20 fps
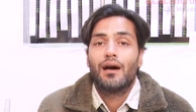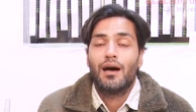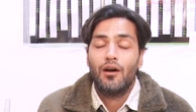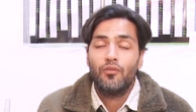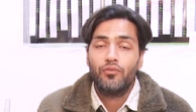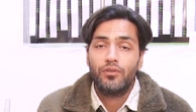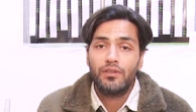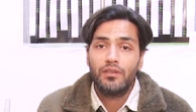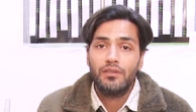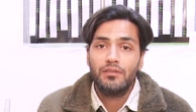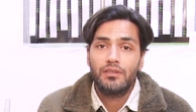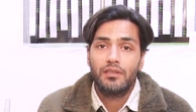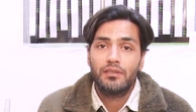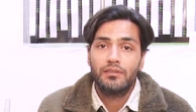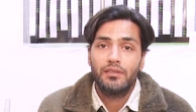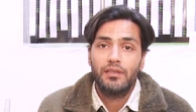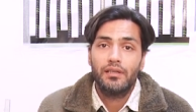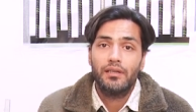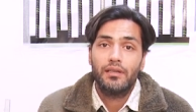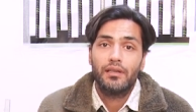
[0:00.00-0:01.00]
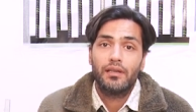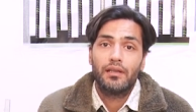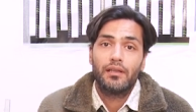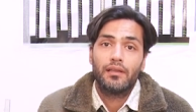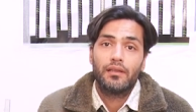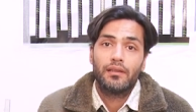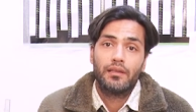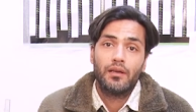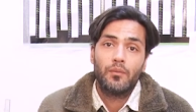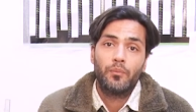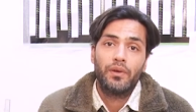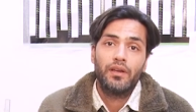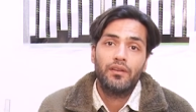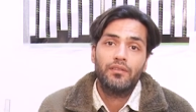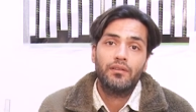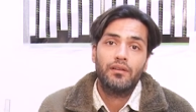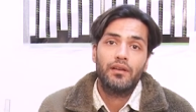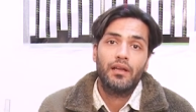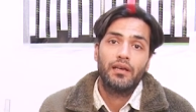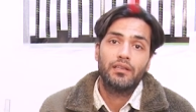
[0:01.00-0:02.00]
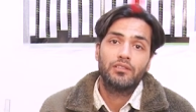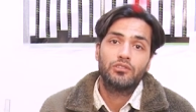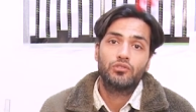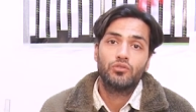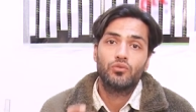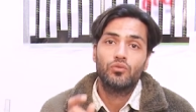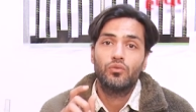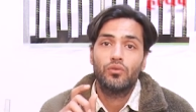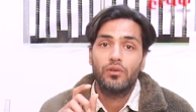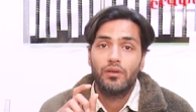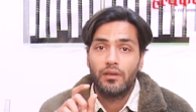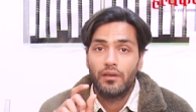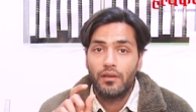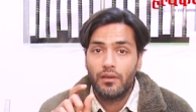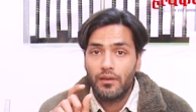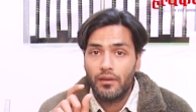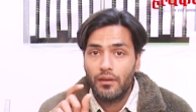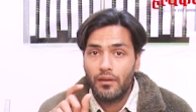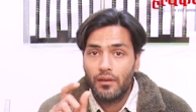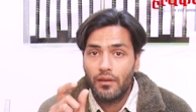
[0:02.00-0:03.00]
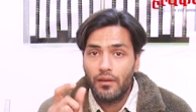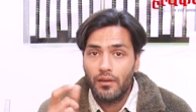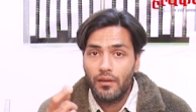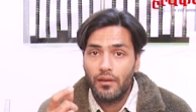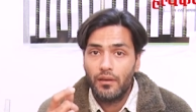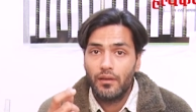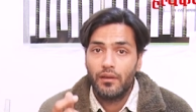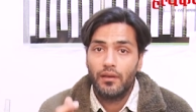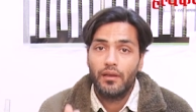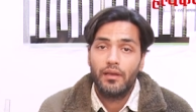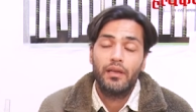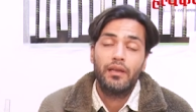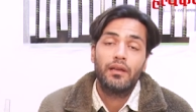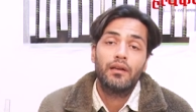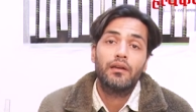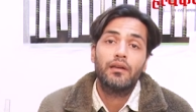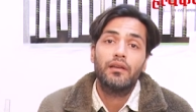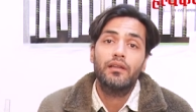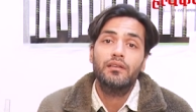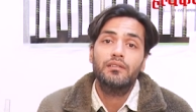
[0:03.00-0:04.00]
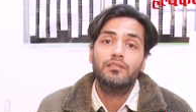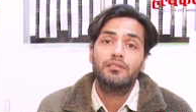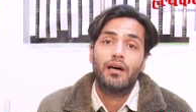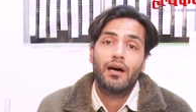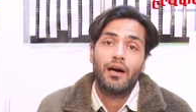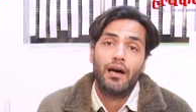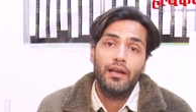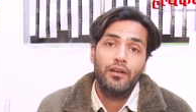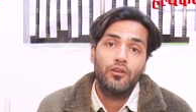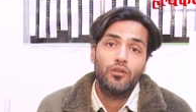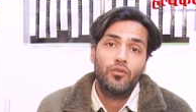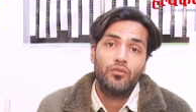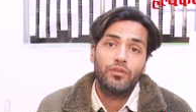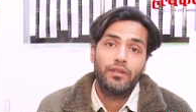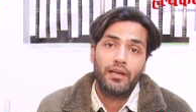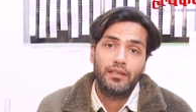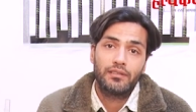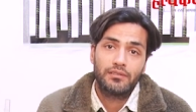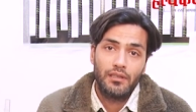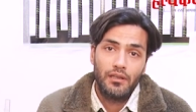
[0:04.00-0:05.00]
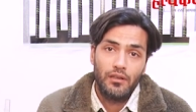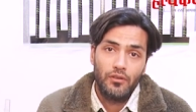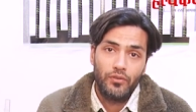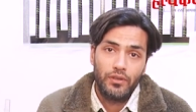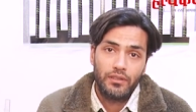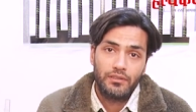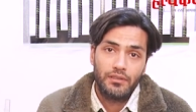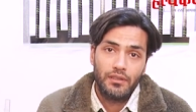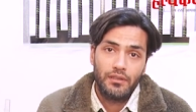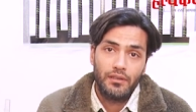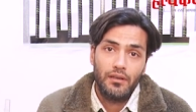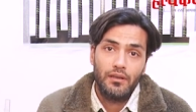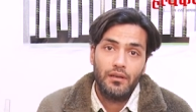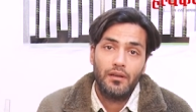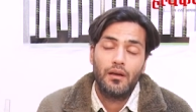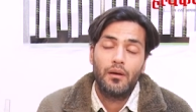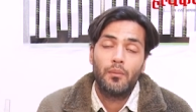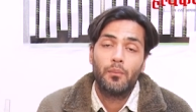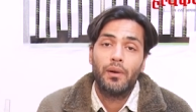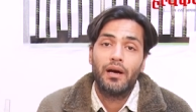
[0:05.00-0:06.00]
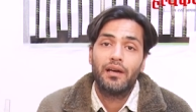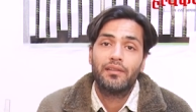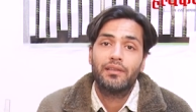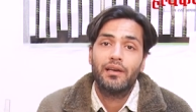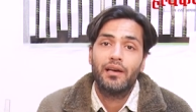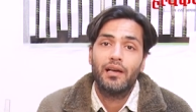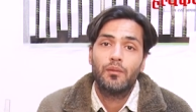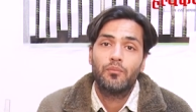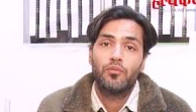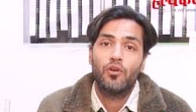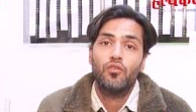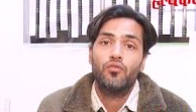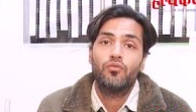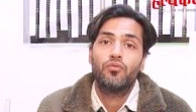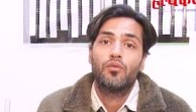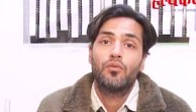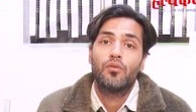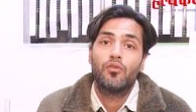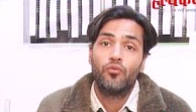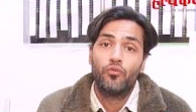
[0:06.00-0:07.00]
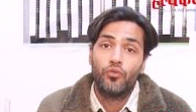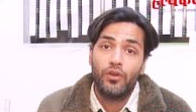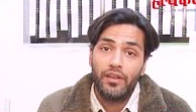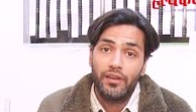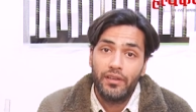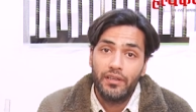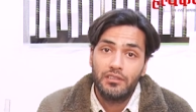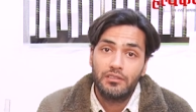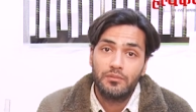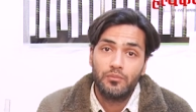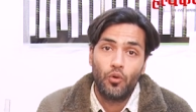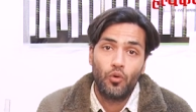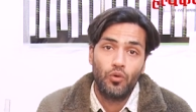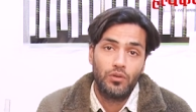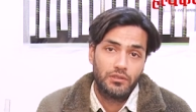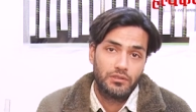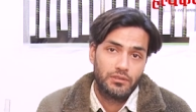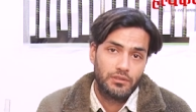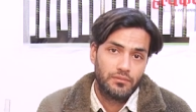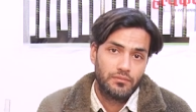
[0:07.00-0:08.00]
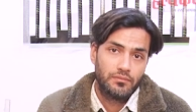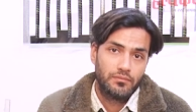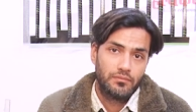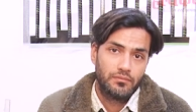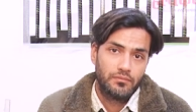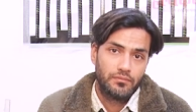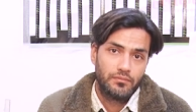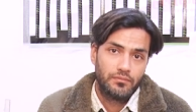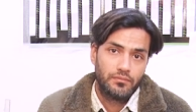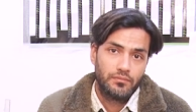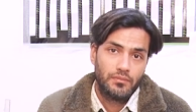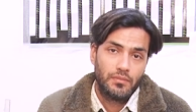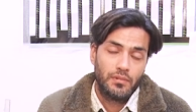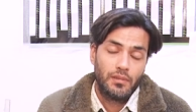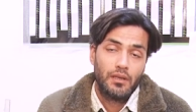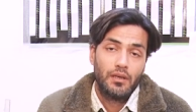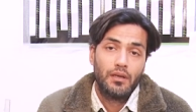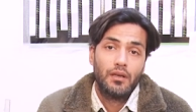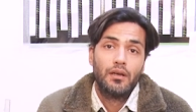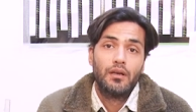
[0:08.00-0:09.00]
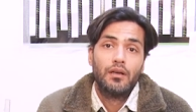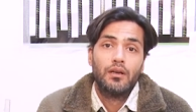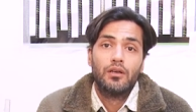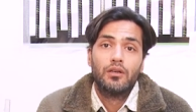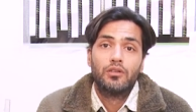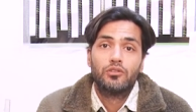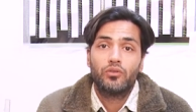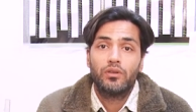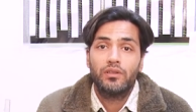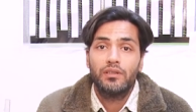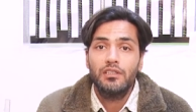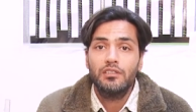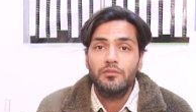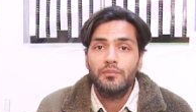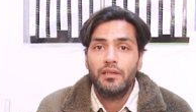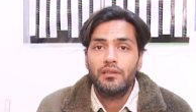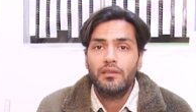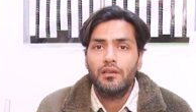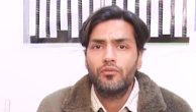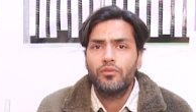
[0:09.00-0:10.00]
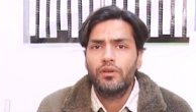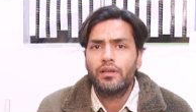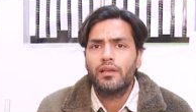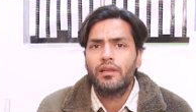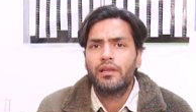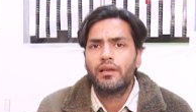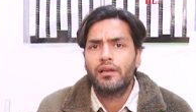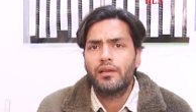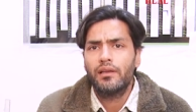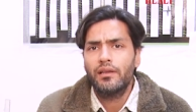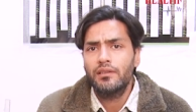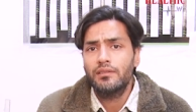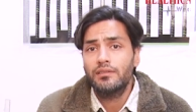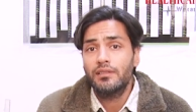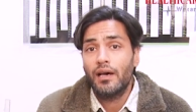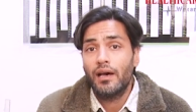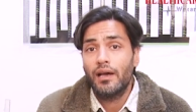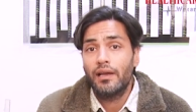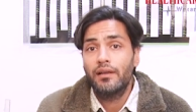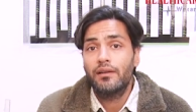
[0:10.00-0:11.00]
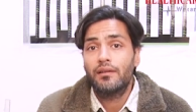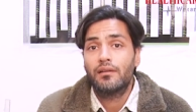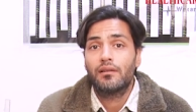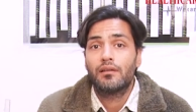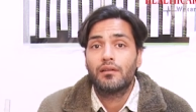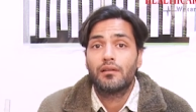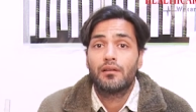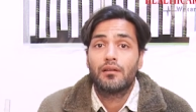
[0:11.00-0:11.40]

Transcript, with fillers: After the surgery, the patient has to increase the height of the external fixator by the help of various bolts. So in this method, we can increase the height